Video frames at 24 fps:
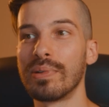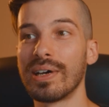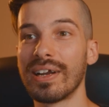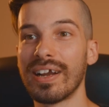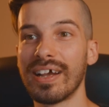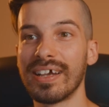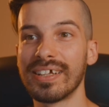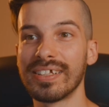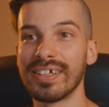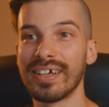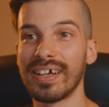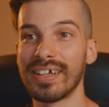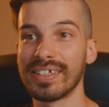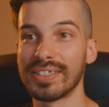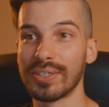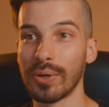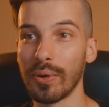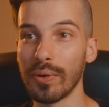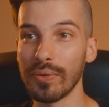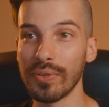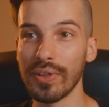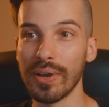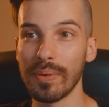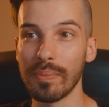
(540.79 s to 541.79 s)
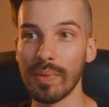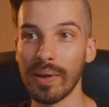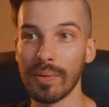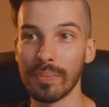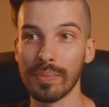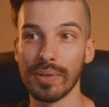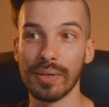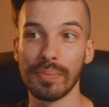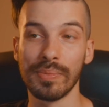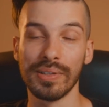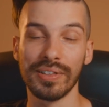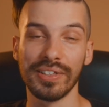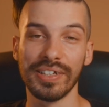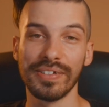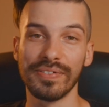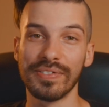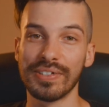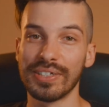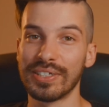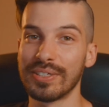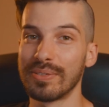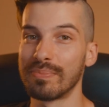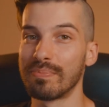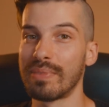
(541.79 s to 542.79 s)
But I told them I'm gonna be leaving
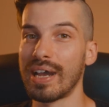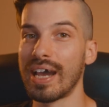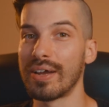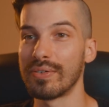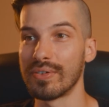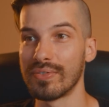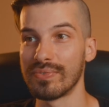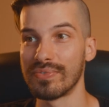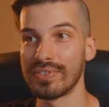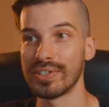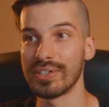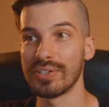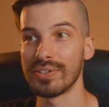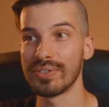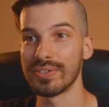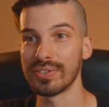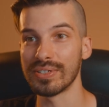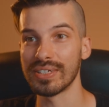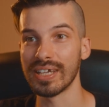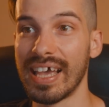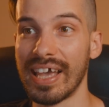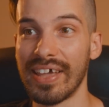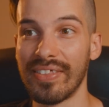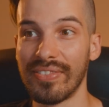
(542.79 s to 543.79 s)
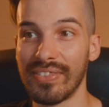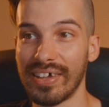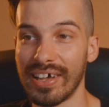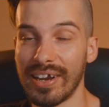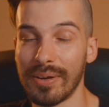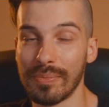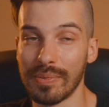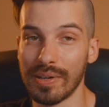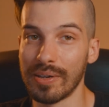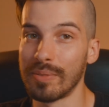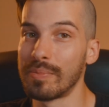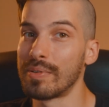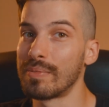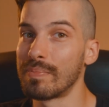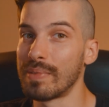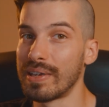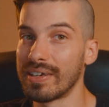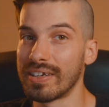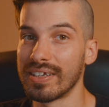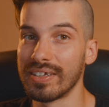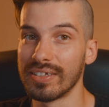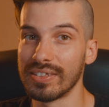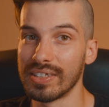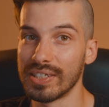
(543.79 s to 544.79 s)
some bad reviews and that I'm gonna be
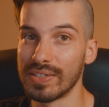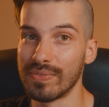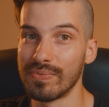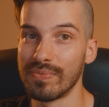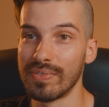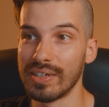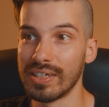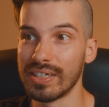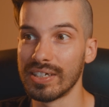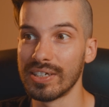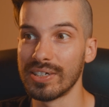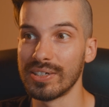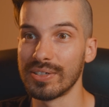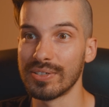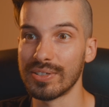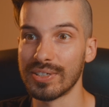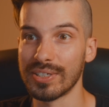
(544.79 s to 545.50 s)
making this video.